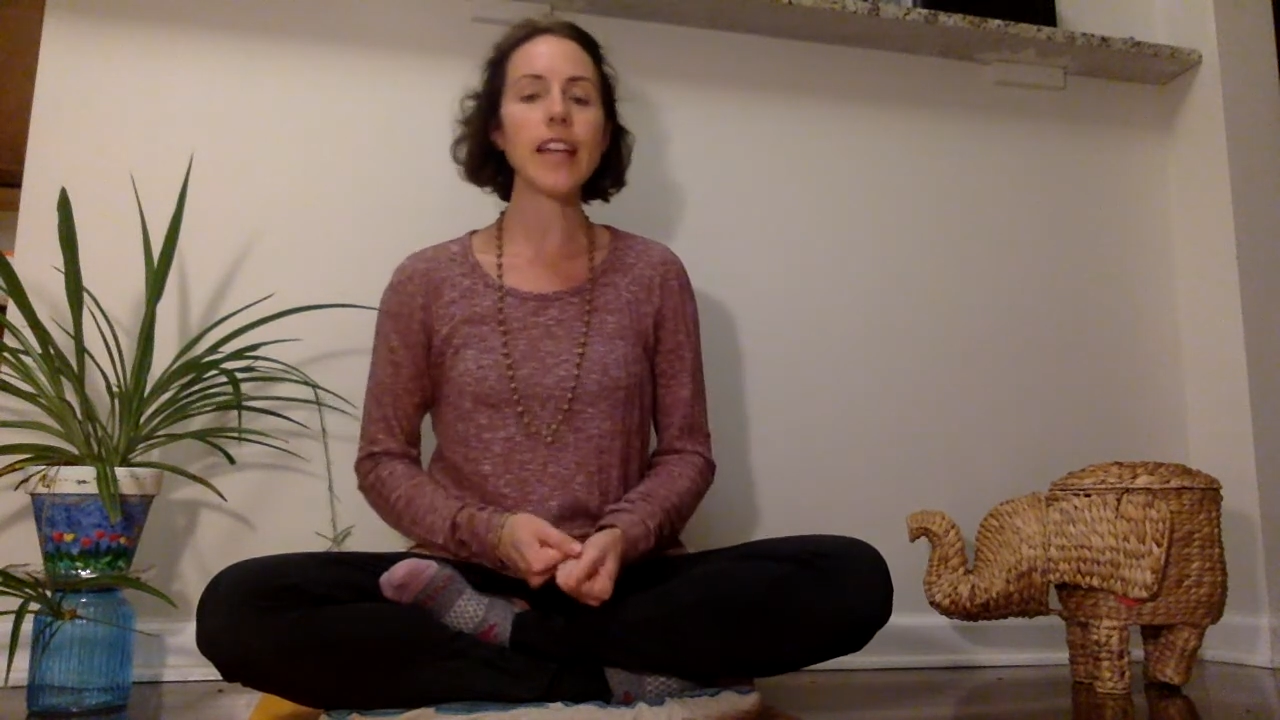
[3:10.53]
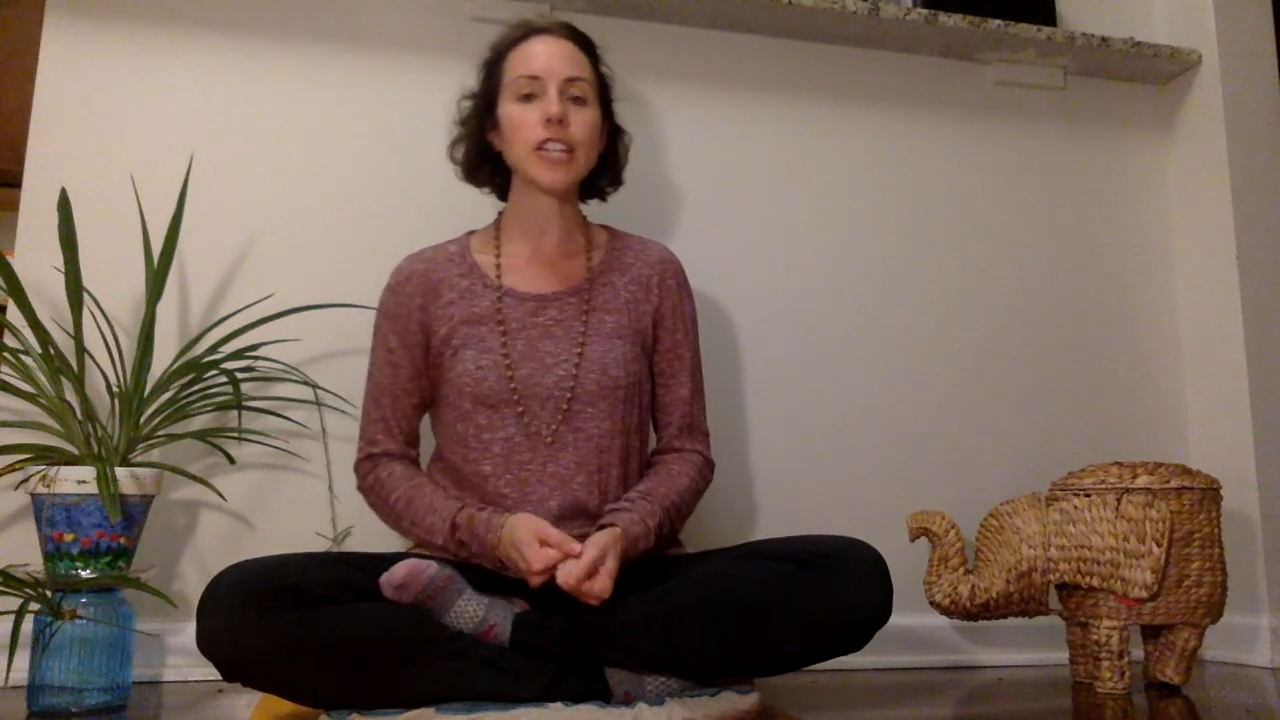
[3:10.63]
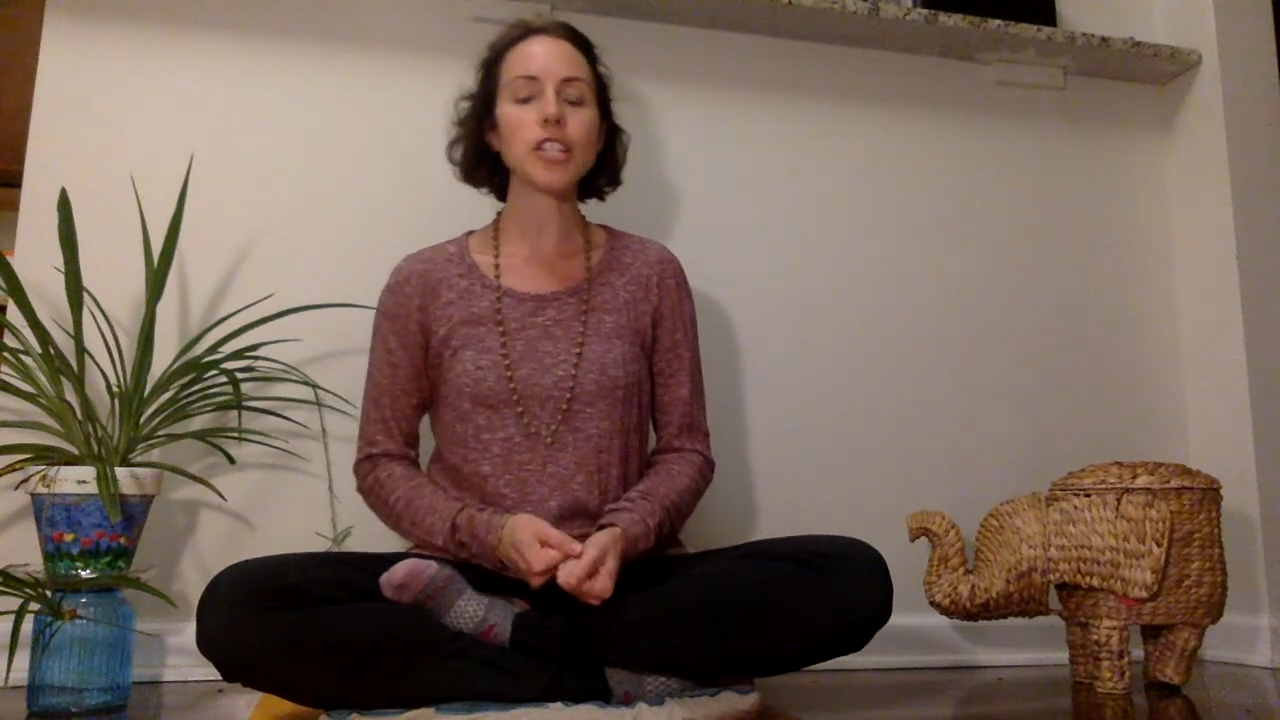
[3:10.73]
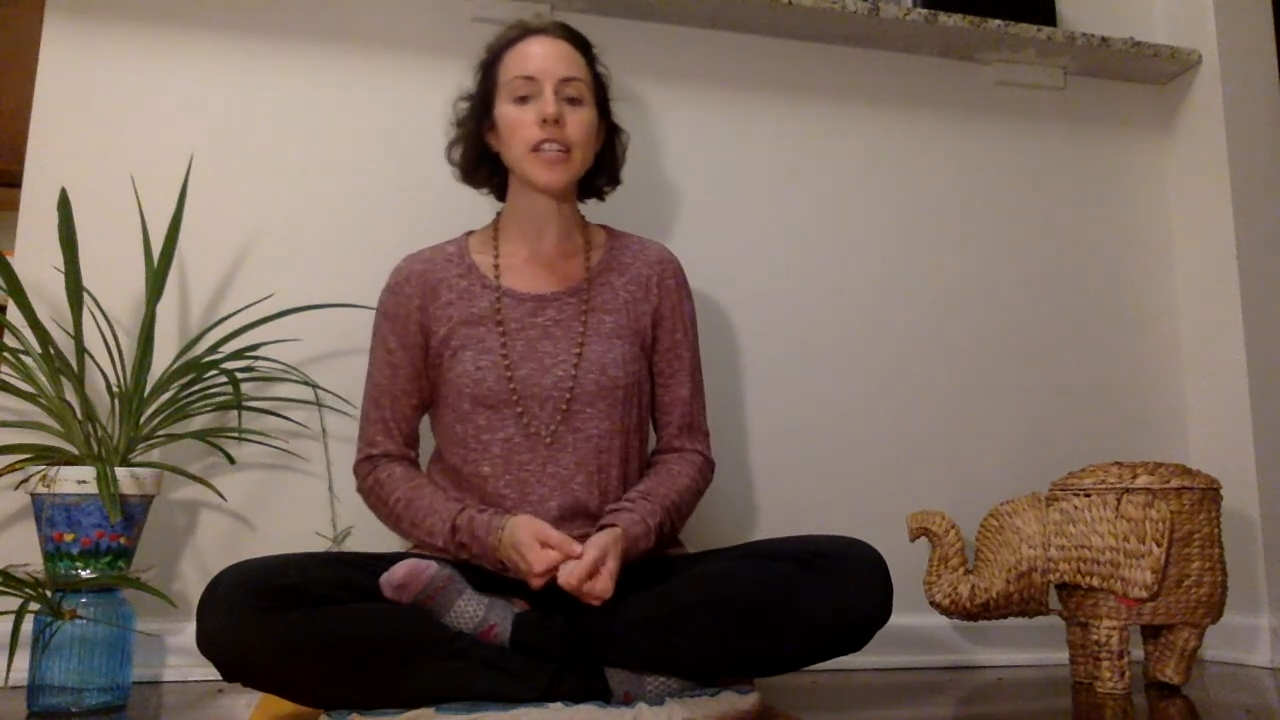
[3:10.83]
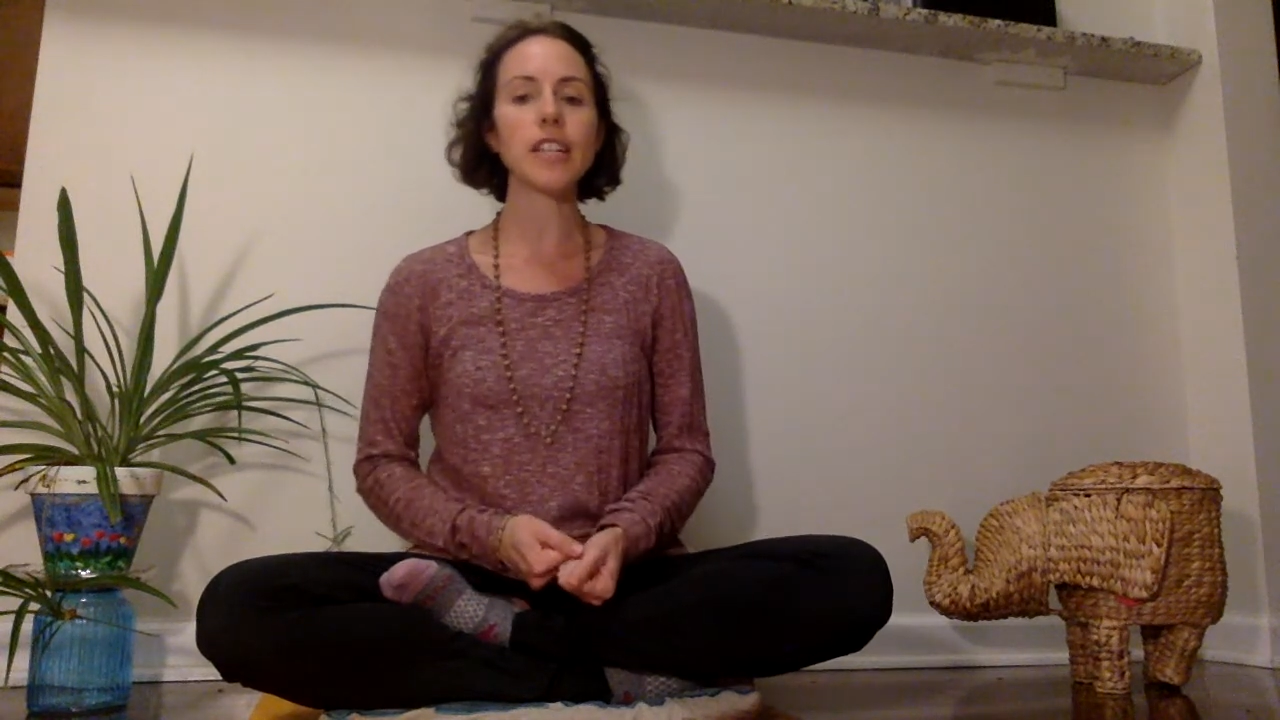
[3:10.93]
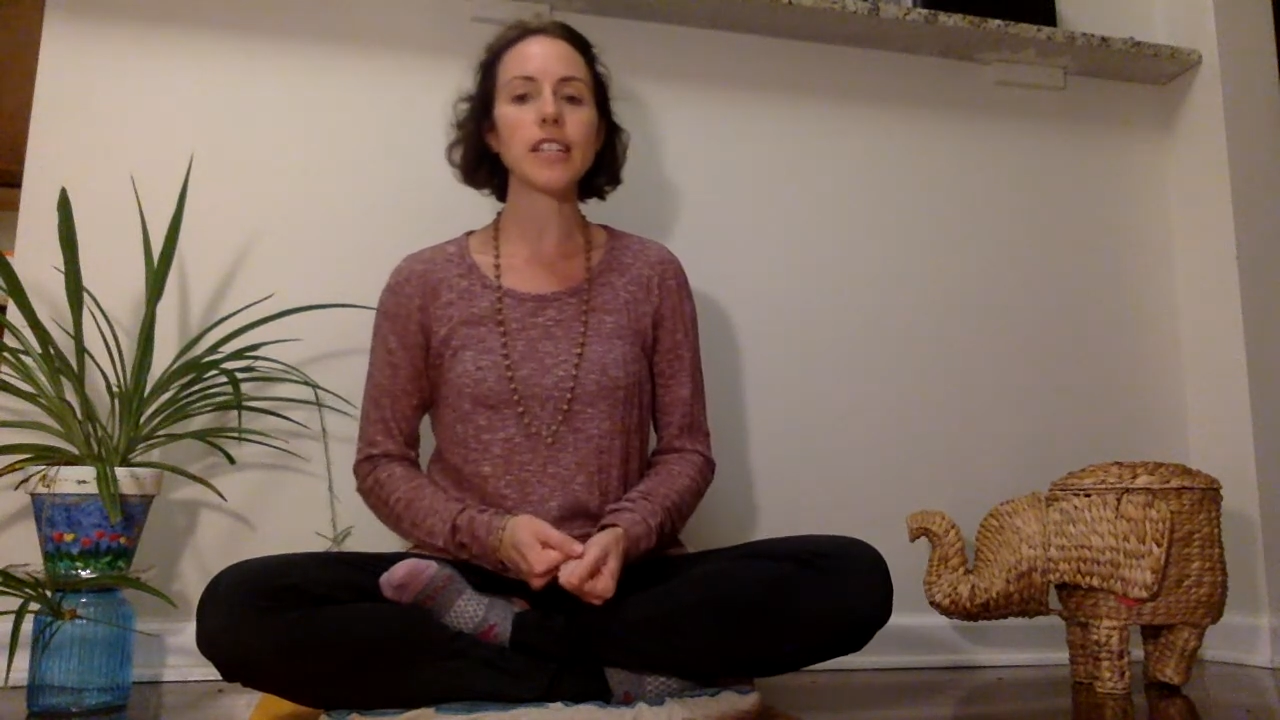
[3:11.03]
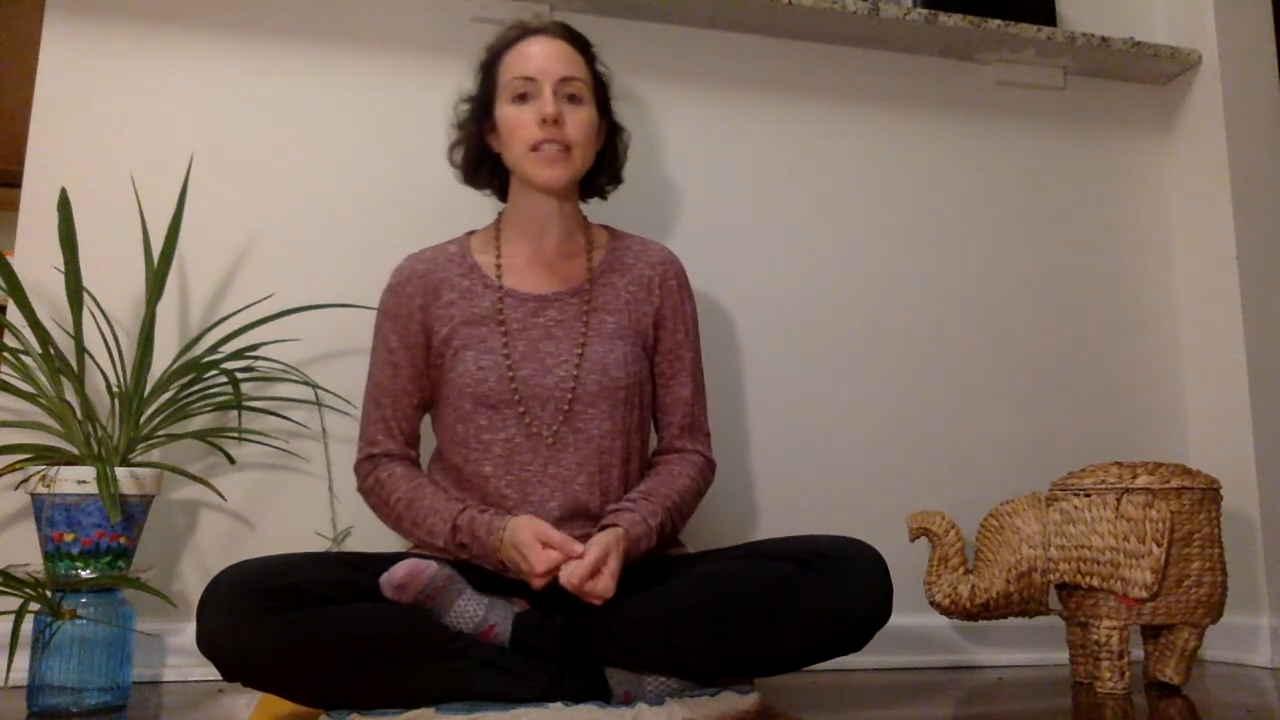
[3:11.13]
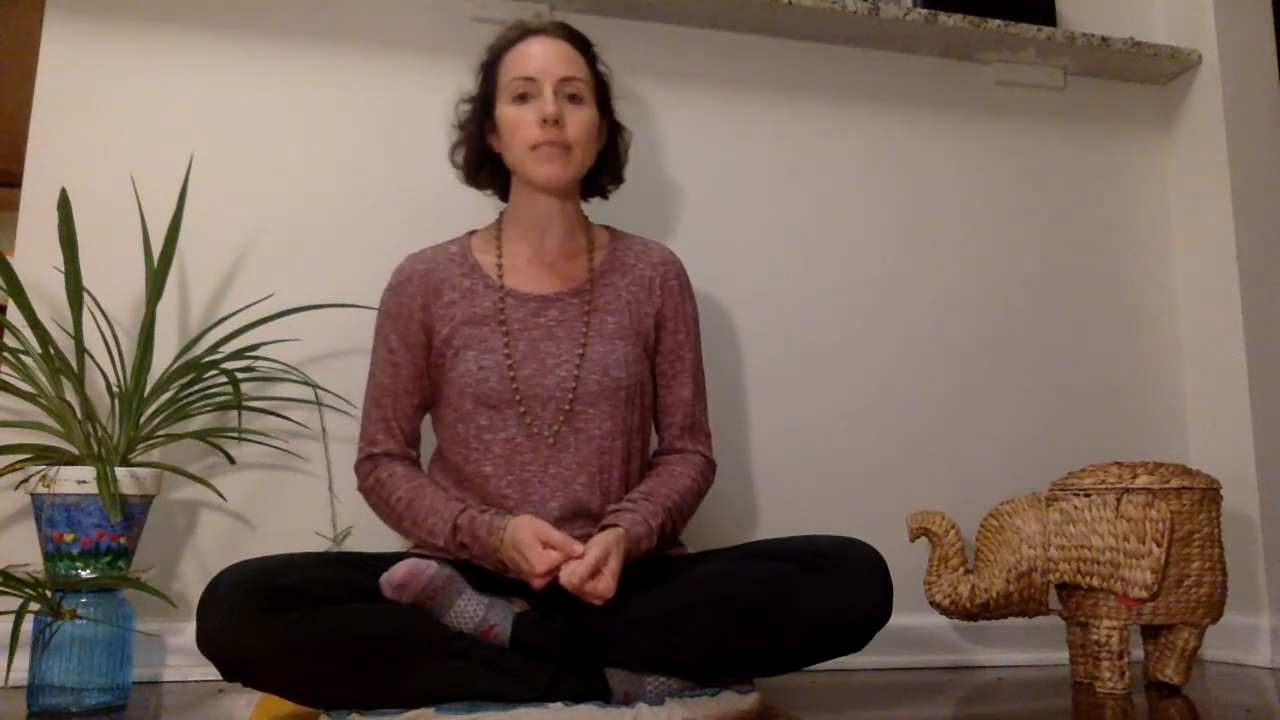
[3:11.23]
anxious,